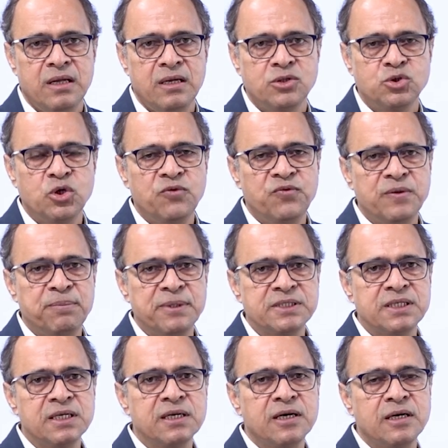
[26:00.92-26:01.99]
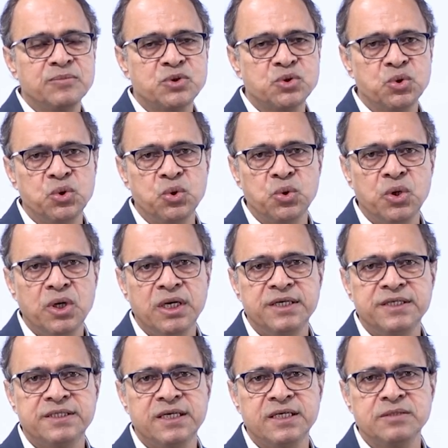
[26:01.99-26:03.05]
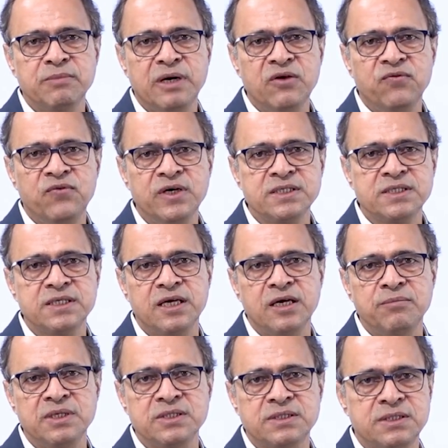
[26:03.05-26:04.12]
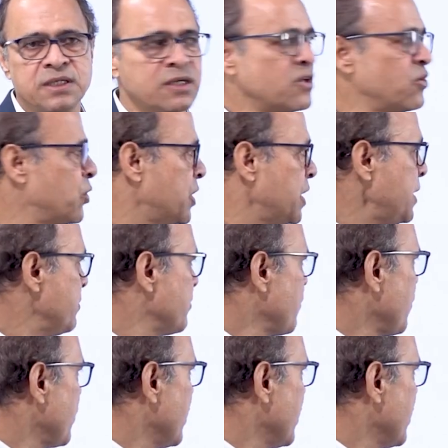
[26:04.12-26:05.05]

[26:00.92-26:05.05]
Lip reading: So if a person comes to you, he says, my first aim is security,